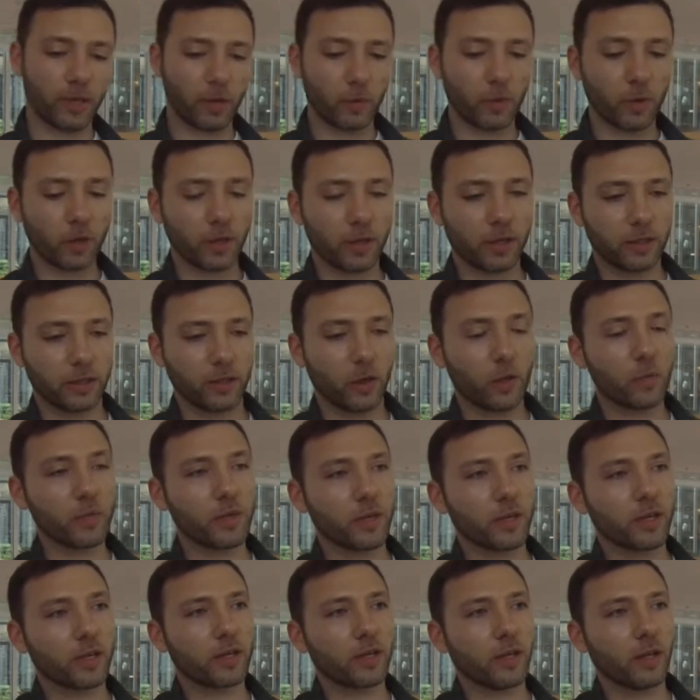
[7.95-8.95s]
I work at
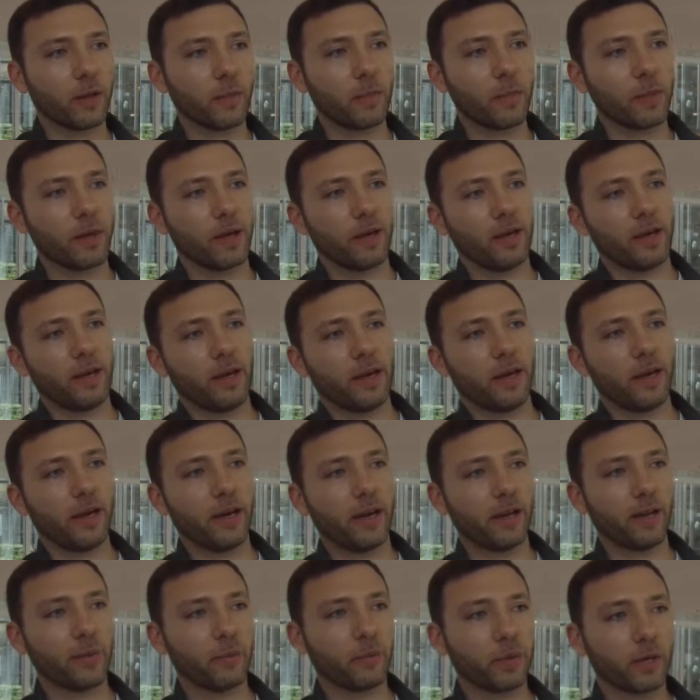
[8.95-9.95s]
OMsignal,
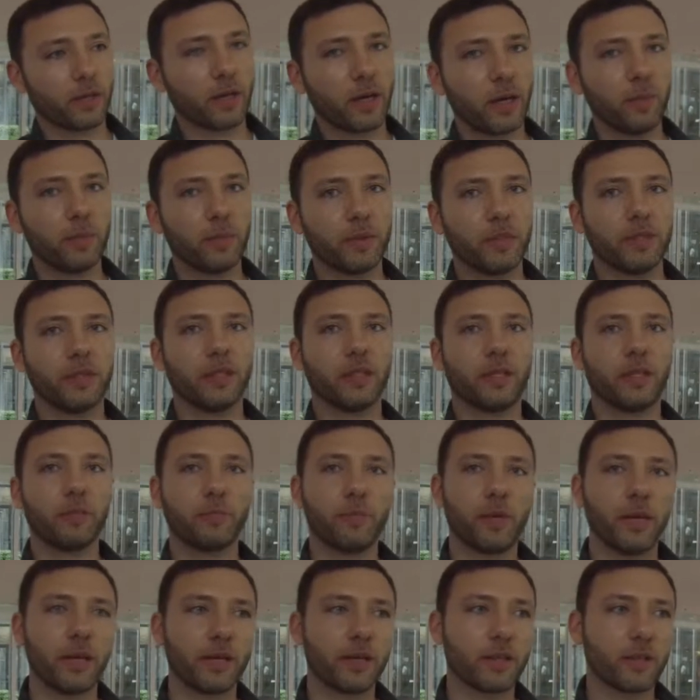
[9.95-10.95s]
and we're a company
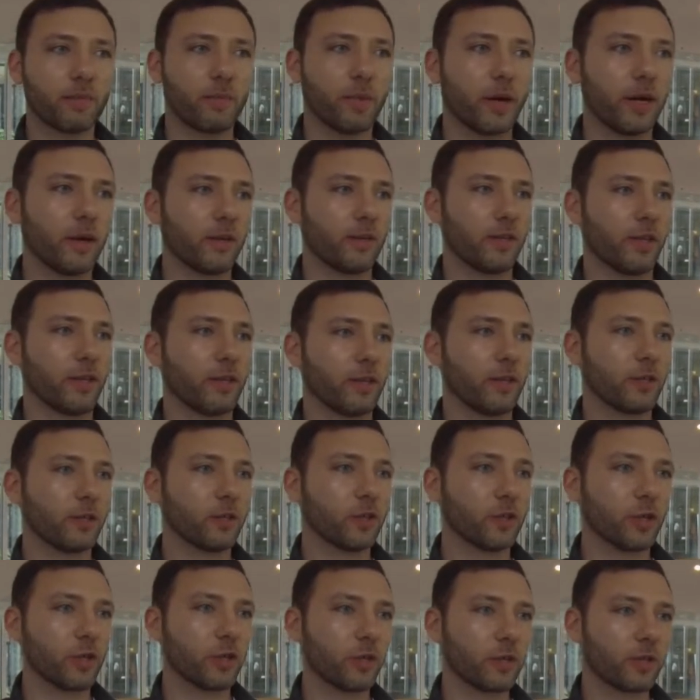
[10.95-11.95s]
that makes biosensing
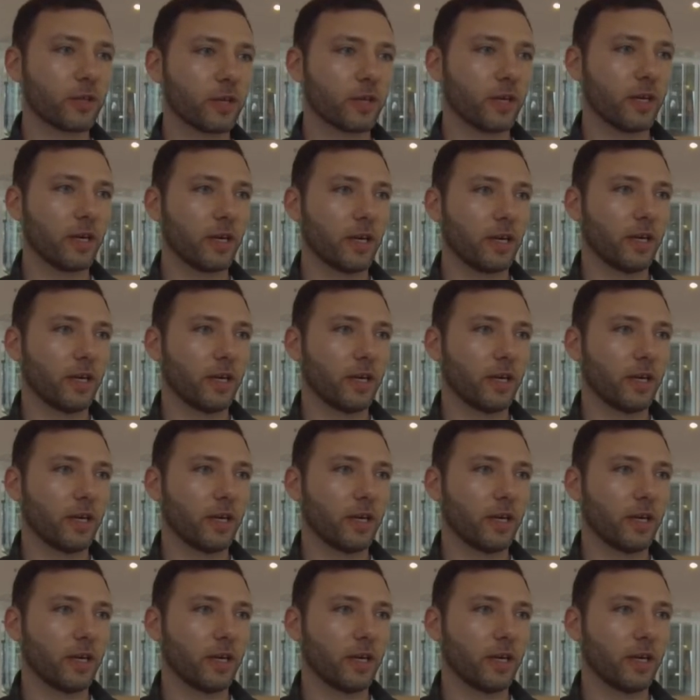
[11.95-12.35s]
shirts.